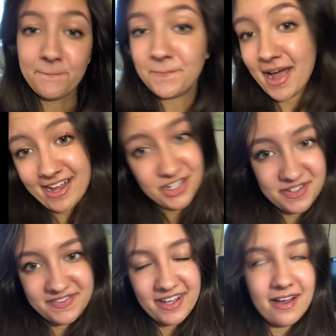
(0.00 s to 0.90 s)
My
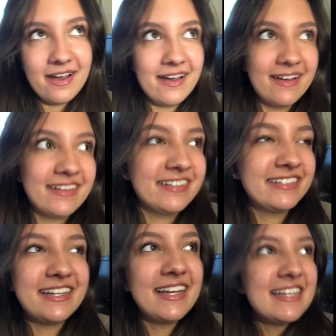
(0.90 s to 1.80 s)
dream, it
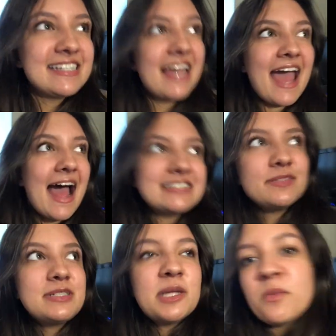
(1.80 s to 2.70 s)
has
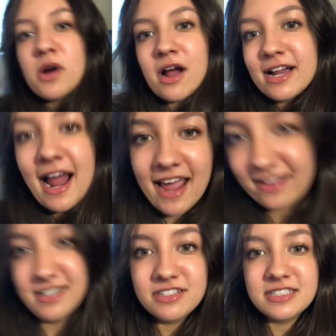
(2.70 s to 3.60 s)
to be somewhere on an
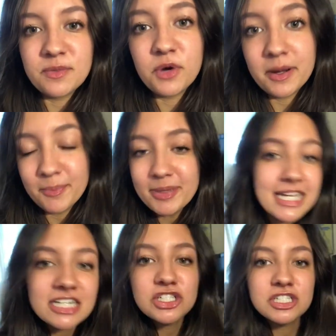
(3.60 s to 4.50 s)
island, somewhere on a
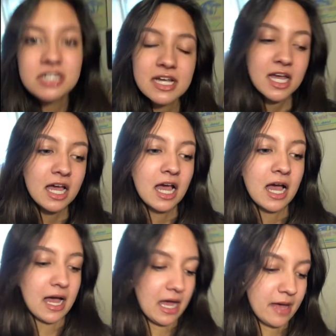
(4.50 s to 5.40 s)
beach.
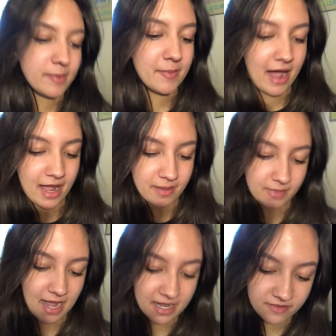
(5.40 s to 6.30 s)
I'm
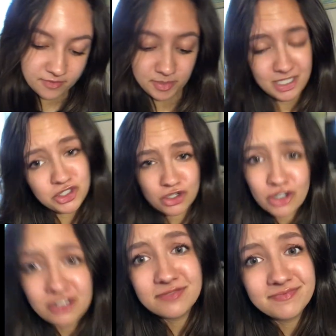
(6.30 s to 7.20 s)
kind of a beach
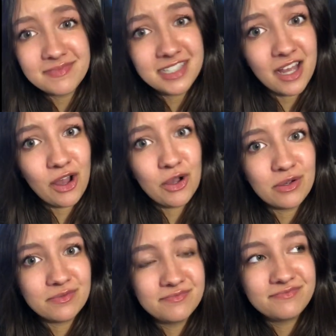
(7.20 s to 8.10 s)
girl, so